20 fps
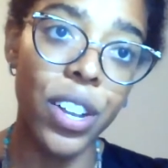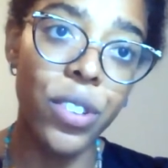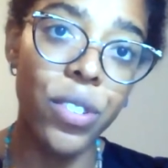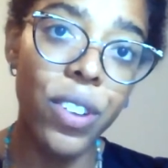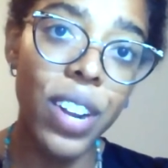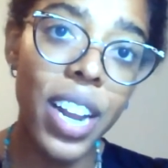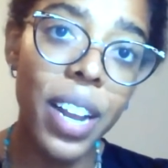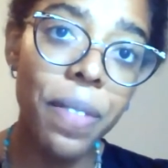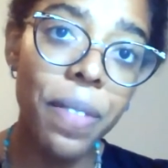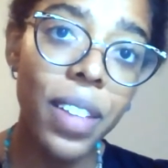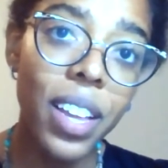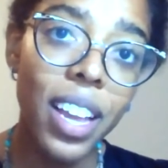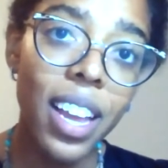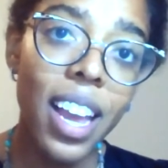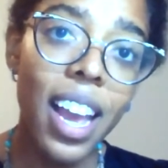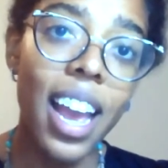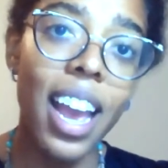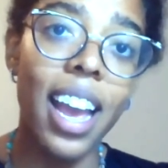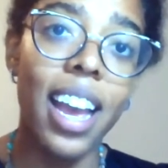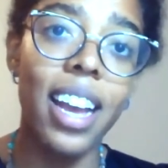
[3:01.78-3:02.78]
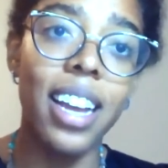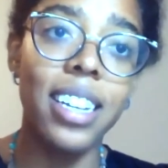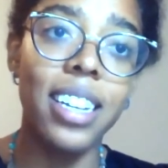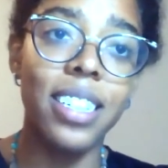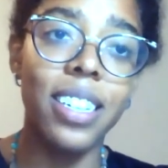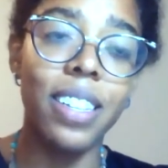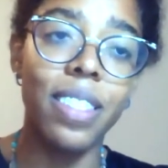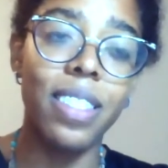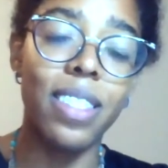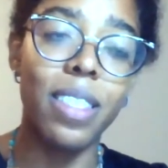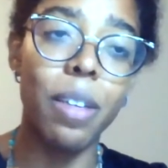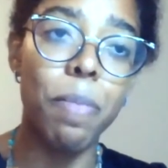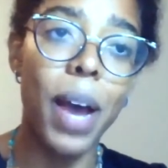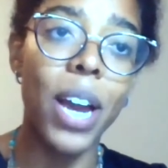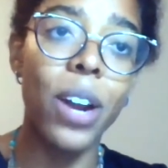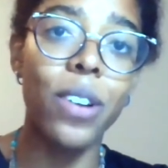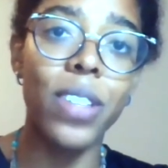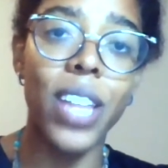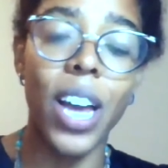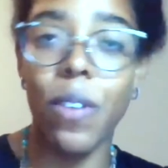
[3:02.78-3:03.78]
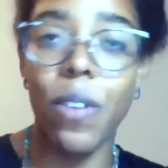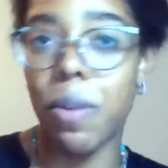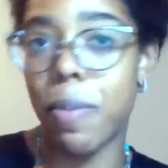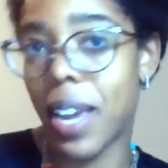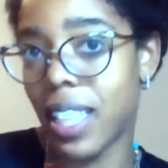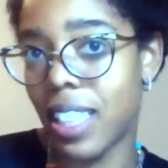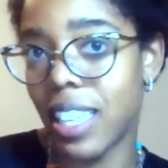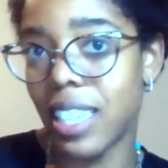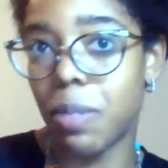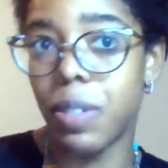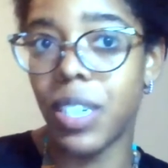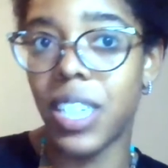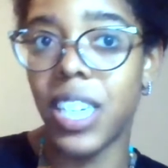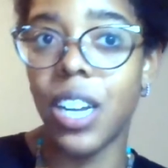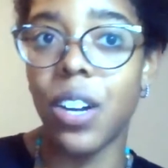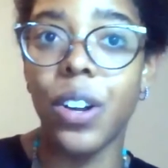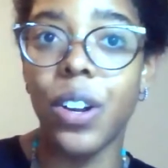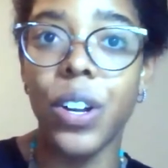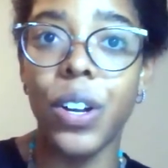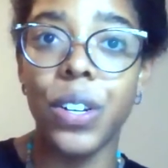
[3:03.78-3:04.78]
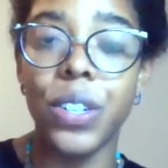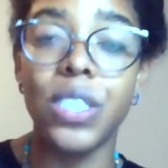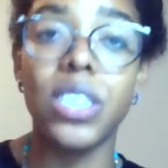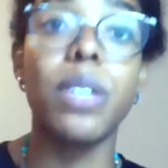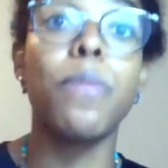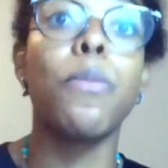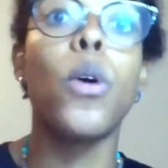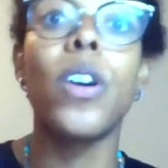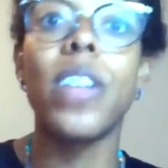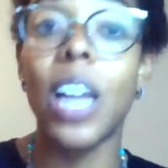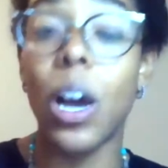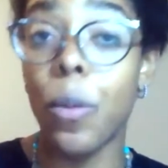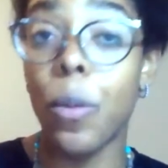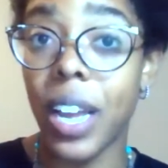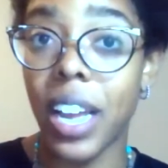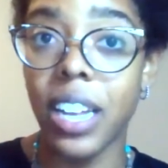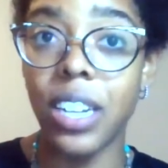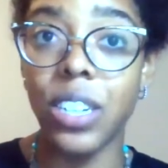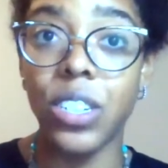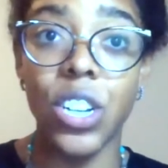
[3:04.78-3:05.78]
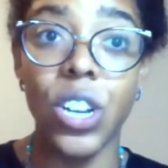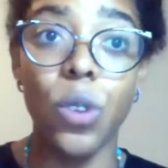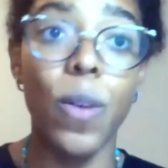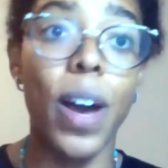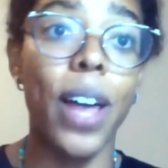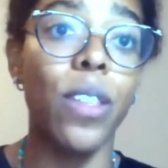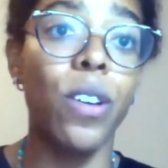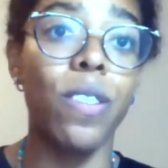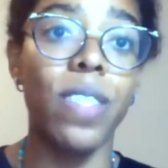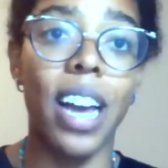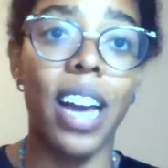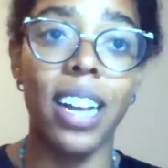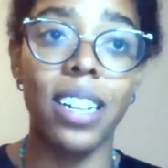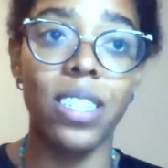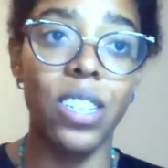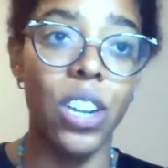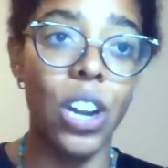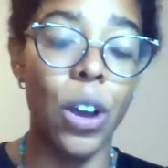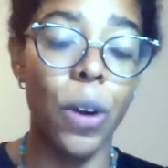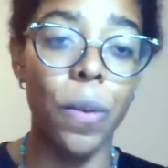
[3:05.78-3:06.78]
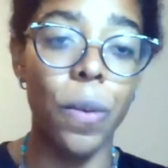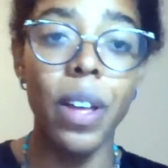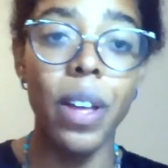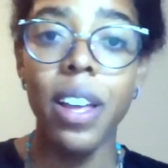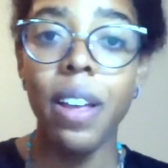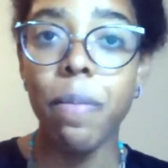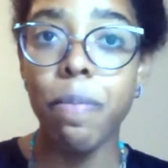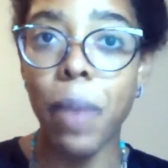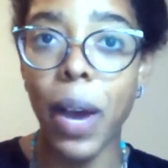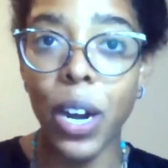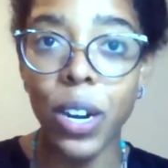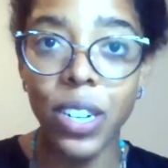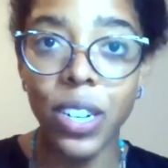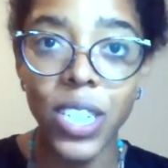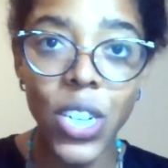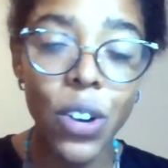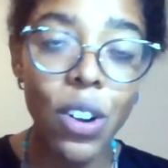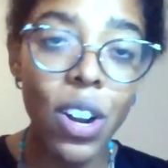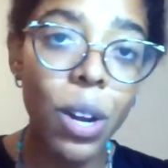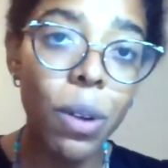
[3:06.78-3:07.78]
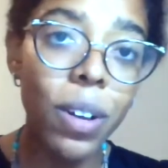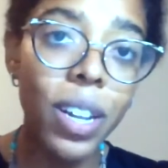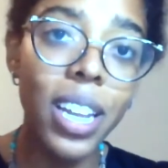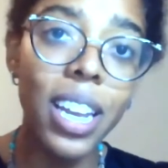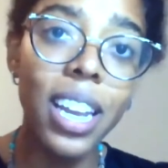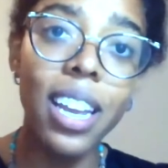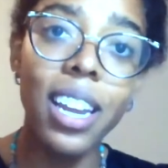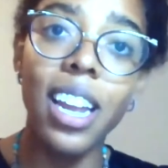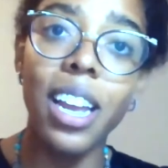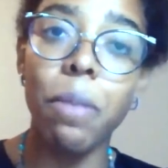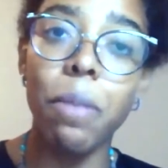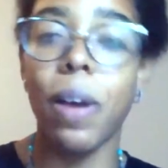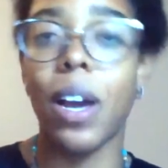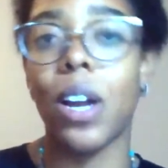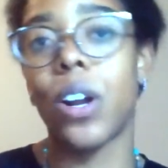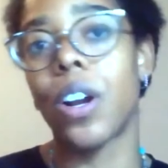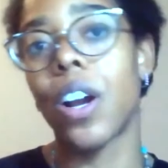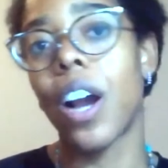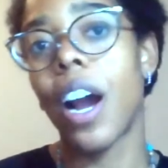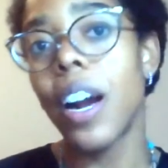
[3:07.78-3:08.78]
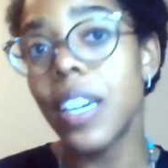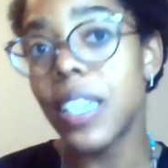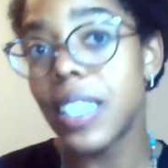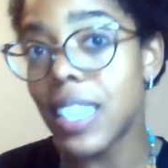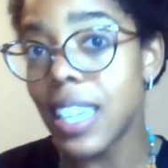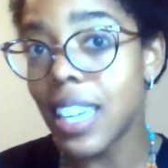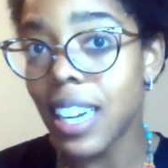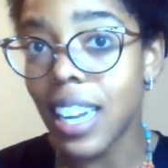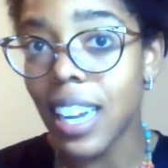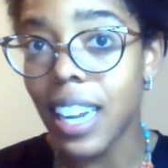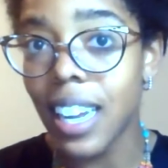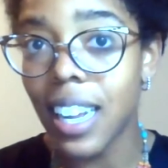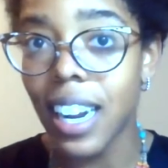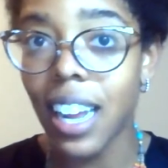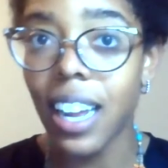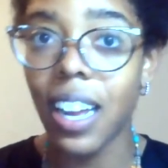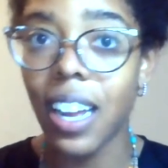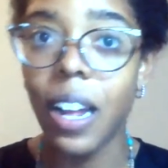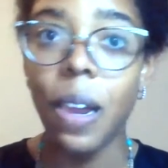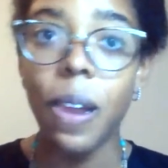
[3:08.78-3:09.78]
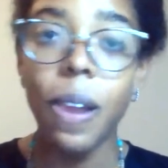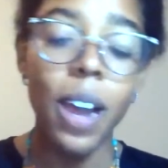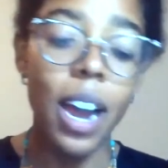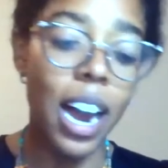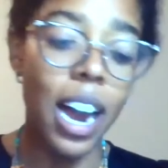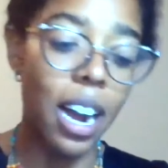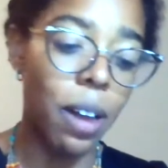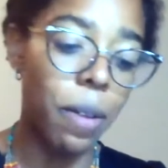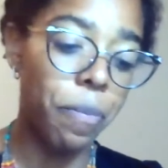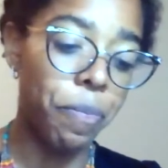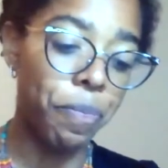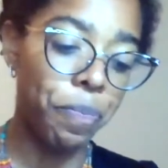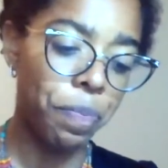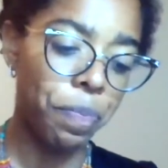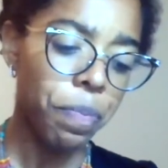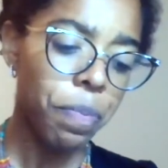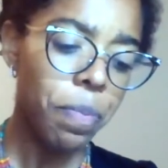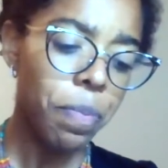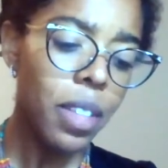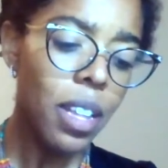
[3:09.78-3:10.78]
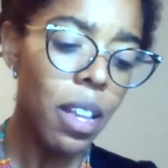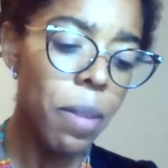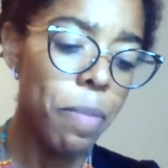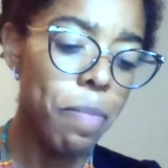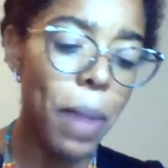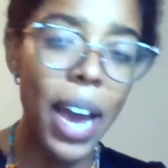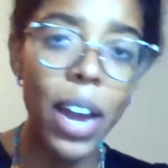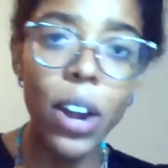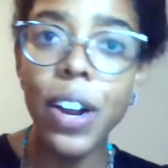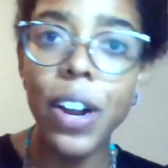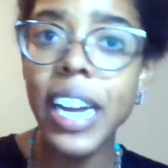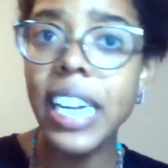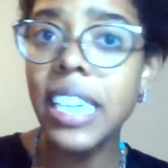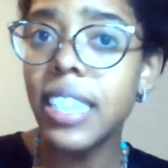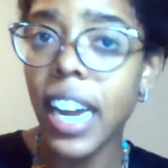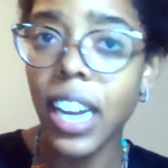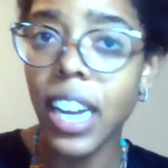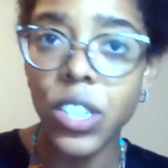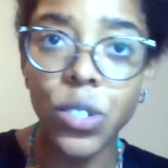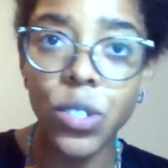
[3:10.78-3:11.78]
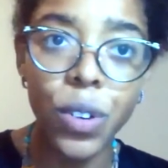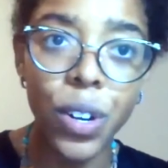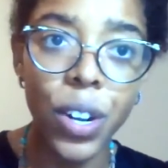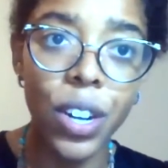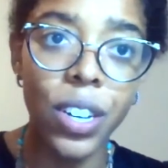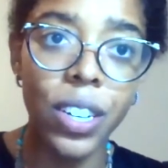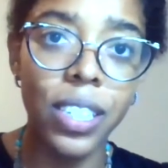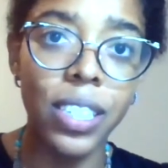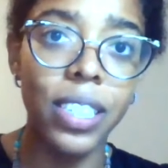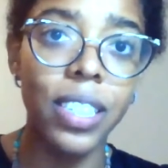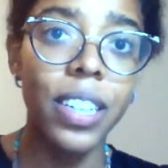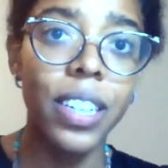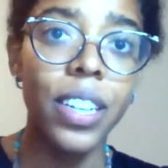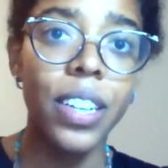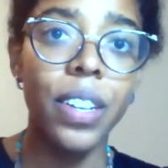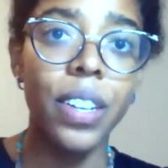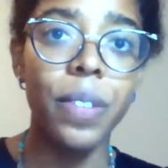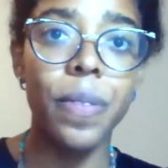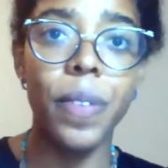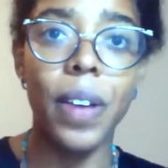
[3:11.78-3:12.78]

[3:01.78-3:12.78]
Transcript: circuitry. And the better that we make these materials, the more that we can do, whether that's, better steering wheel heating, better car seat heating, better industrial,